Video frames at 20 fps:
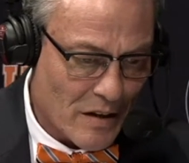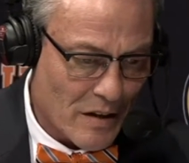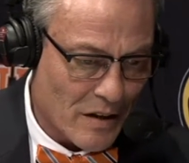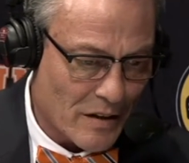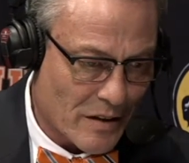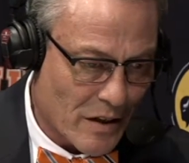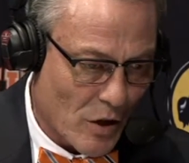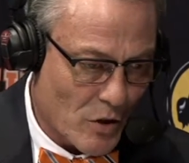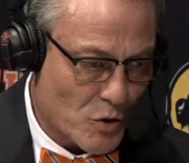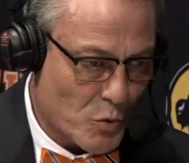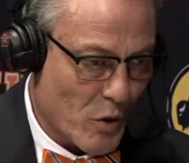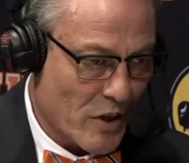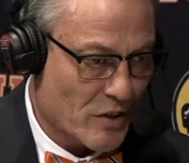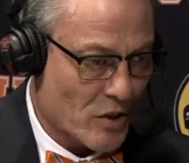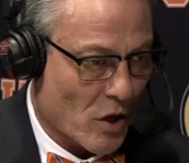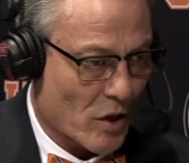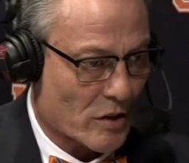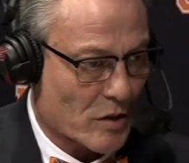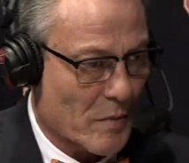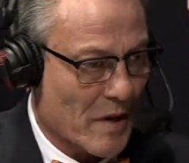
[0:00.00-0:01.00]
Uh, Coach, we
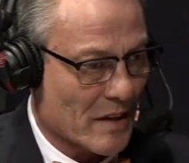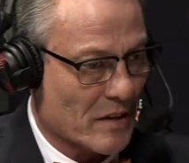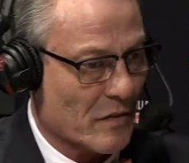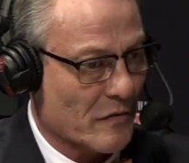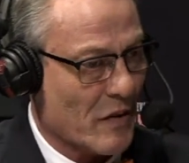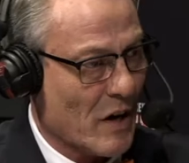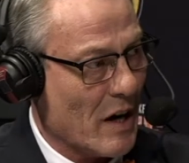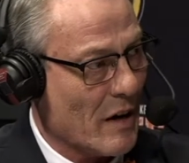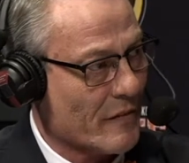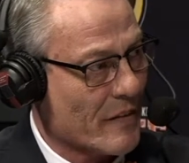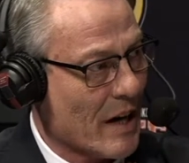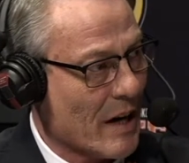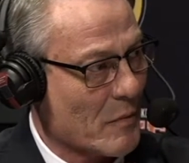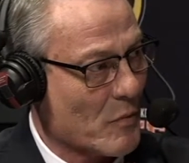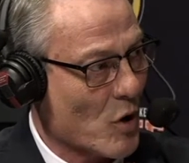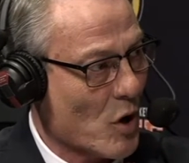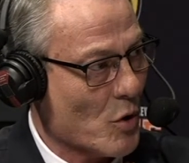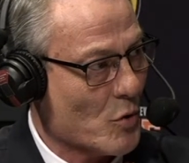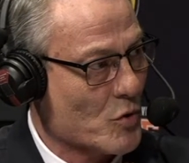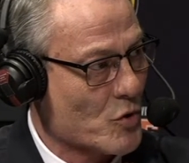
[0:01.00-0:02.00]
talked about the five game
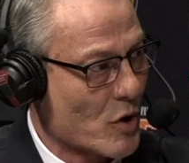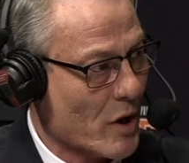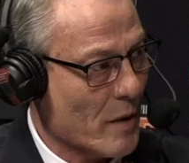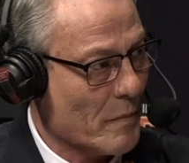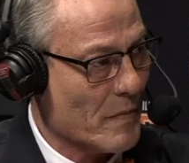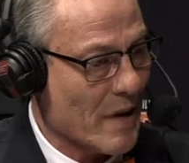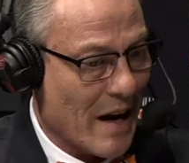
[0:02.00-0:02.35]
road trip,